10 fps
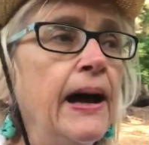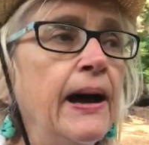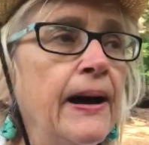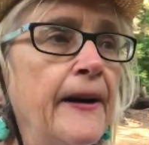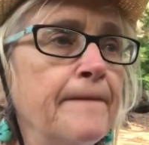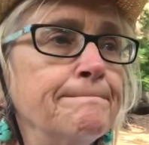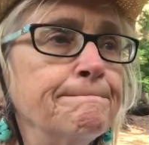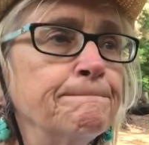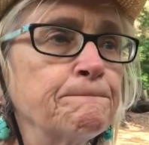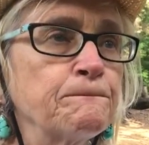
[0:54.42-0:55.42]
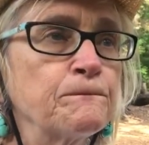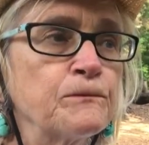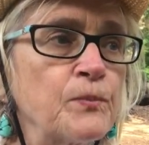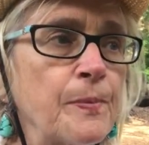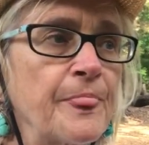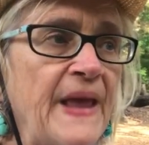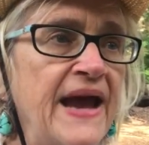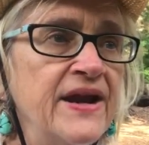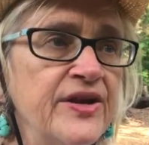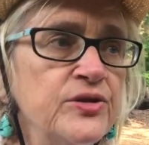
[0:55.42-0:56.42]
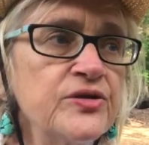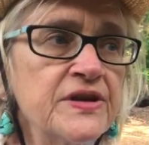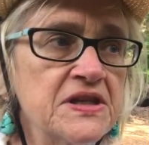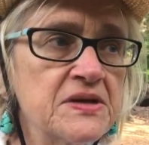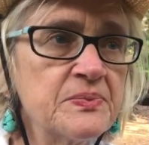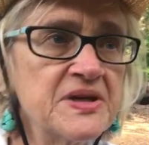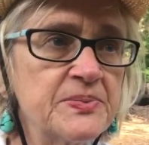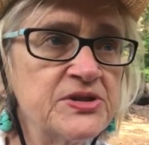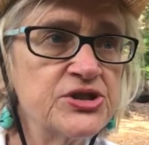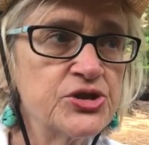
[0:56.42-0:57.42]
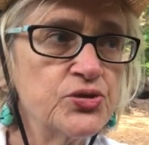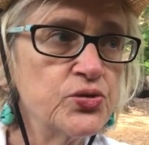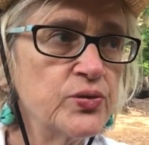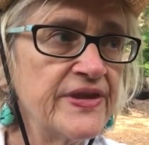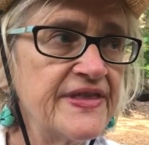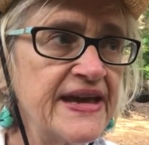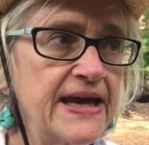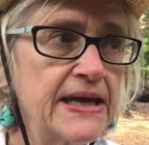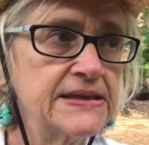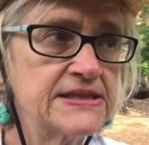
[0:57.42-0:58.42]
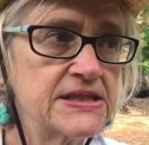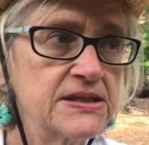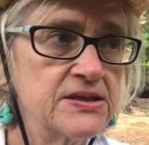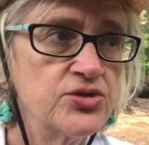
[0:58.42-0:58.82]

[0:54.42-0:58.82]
Um, another thing that people do that